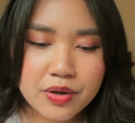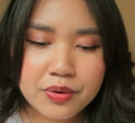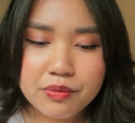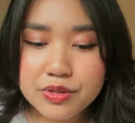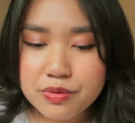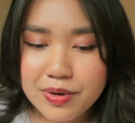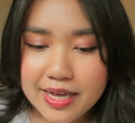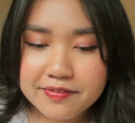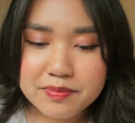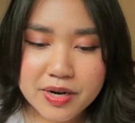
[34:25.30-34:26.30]
With the
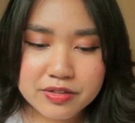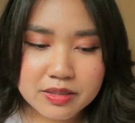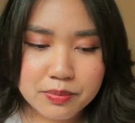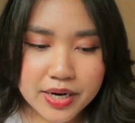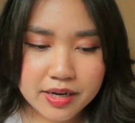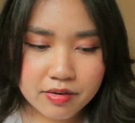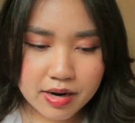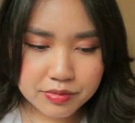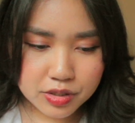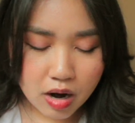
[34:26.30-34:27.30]
waves barely breaking
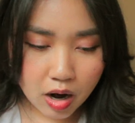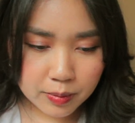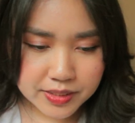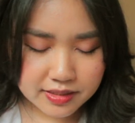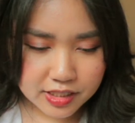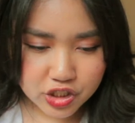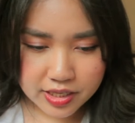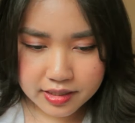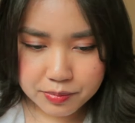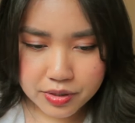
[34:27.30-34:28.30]
around her arms as they
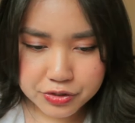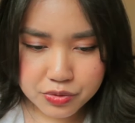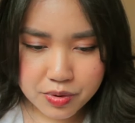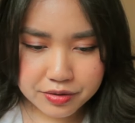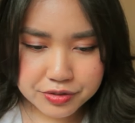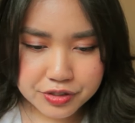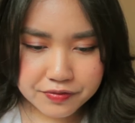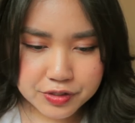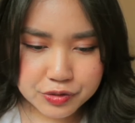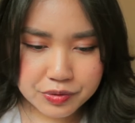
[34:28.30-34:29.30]
gently brushed the water's
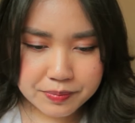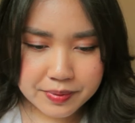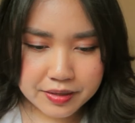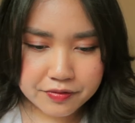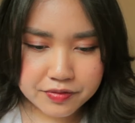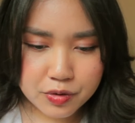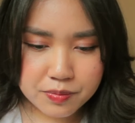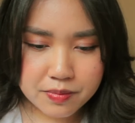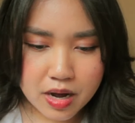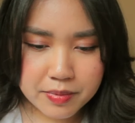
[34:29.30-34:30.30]
surface to remain afloat,
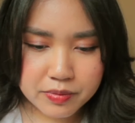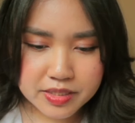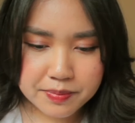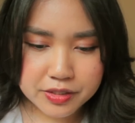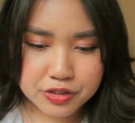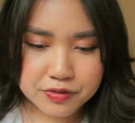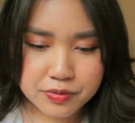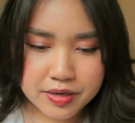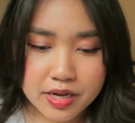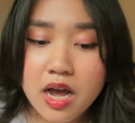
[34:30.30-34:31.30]
Mama was a picture of
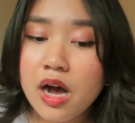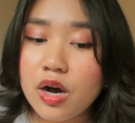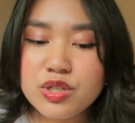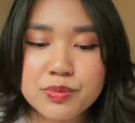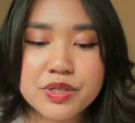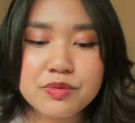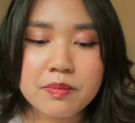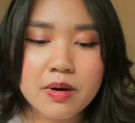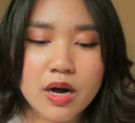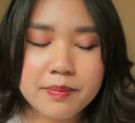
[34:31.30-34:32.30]
serenity. Oh, so we use
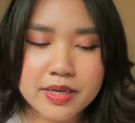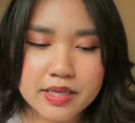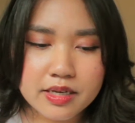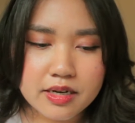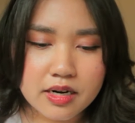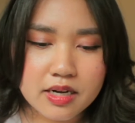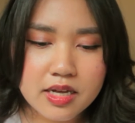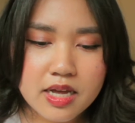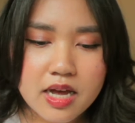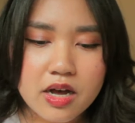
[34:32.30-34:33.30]
Mama here.
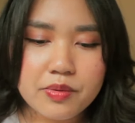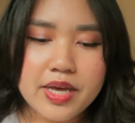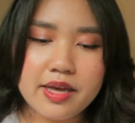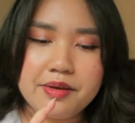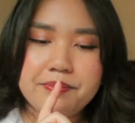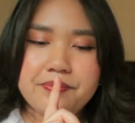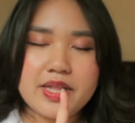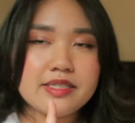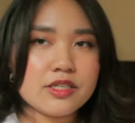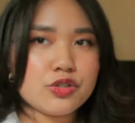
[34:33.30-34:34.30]
Okay,
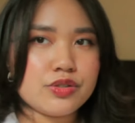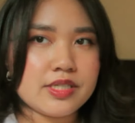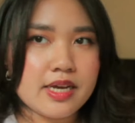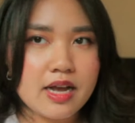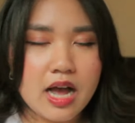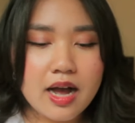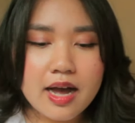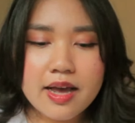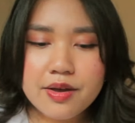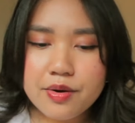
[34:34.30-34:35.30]
that's interesting.
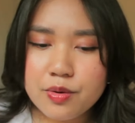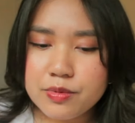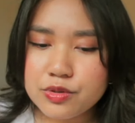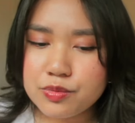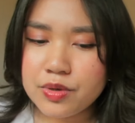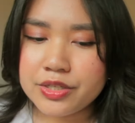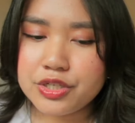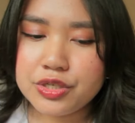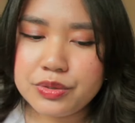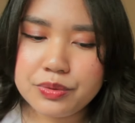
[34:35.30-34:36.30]
I almost want
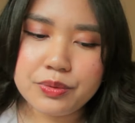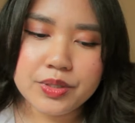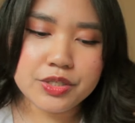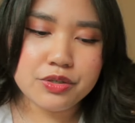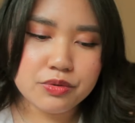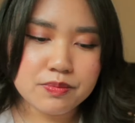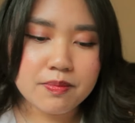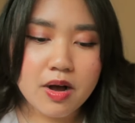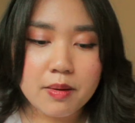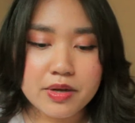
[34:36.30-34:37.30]
to use
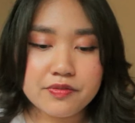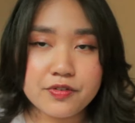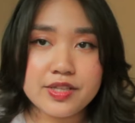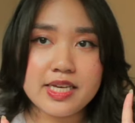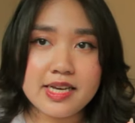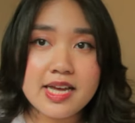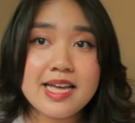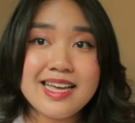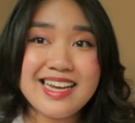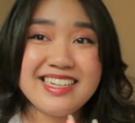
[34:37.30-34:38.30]
Mama for the
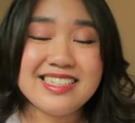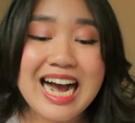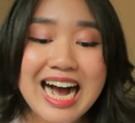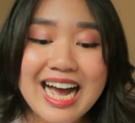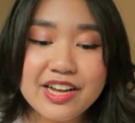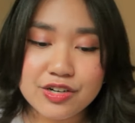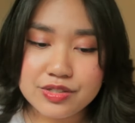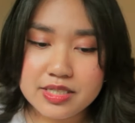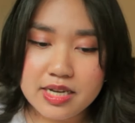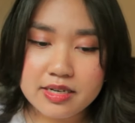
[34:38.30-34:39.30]
entire
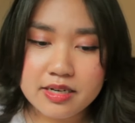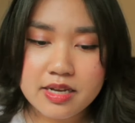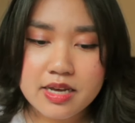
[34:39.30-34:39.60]
scene.